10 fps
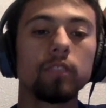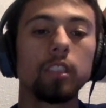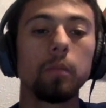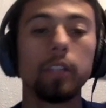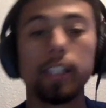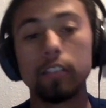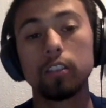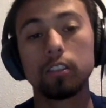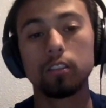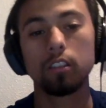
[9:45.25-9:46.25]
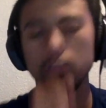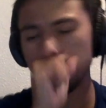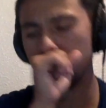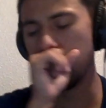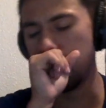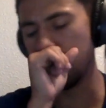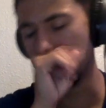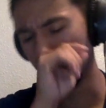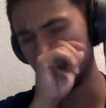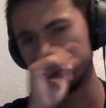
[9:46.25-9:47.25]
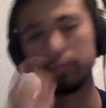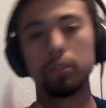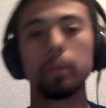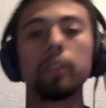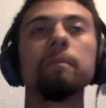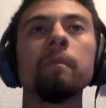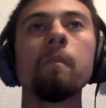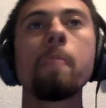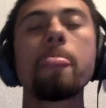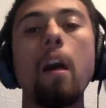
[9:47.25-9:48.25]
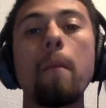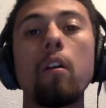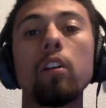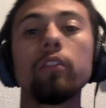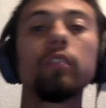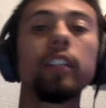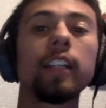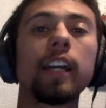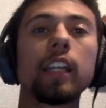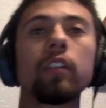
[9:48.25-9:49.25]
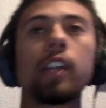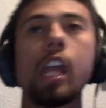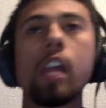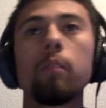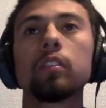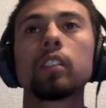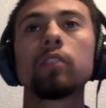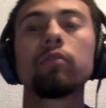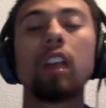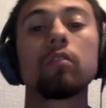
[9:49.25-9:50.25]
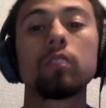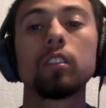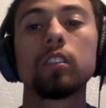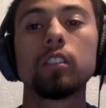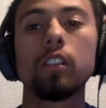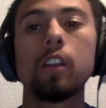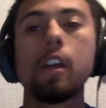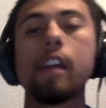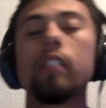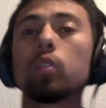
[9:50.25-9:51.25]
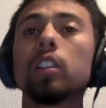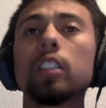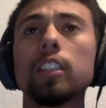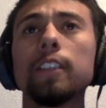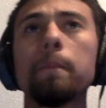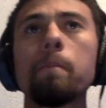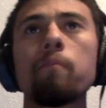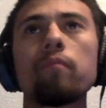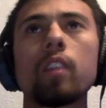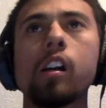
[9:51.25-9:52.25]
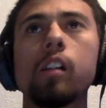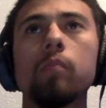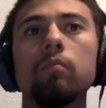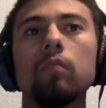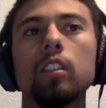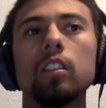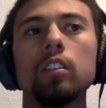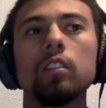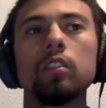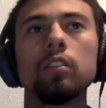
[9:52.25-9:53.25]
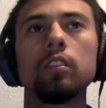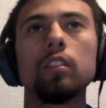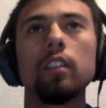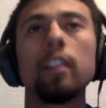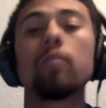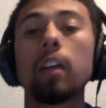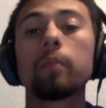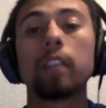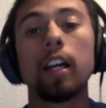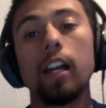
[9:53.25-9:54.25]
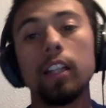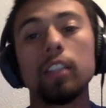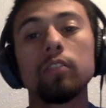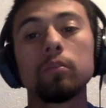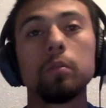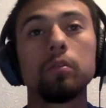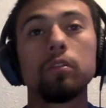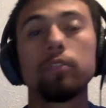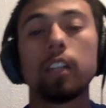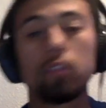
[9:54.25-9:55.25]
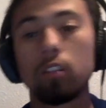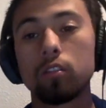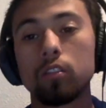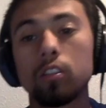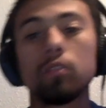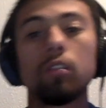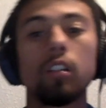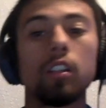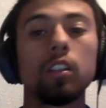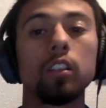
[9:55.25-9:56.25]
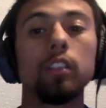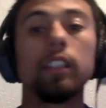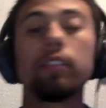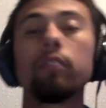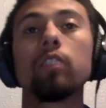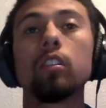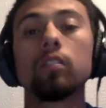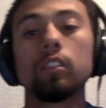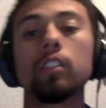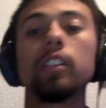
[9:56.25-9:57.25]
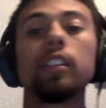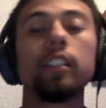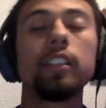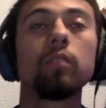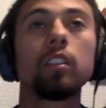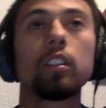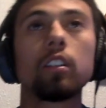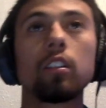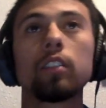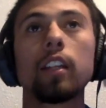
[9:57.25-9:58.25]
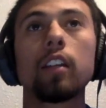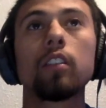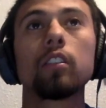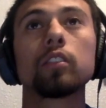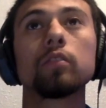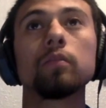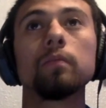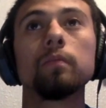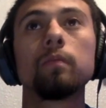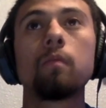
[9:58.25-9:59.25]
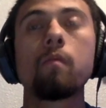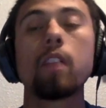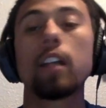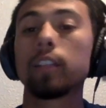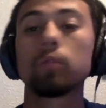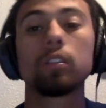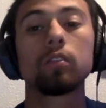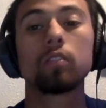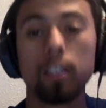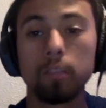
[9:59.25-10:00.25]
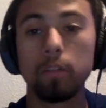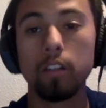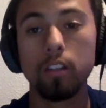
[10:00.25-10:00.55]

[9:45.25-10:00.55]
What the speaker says: But yeah, that was a good song. My bad. Overall rating, I gave it an 8.75. Really good. It was really good. And he rapped. I love when people do fast flows, you know, different flows, and he did really good on that. I liked what he was talking about.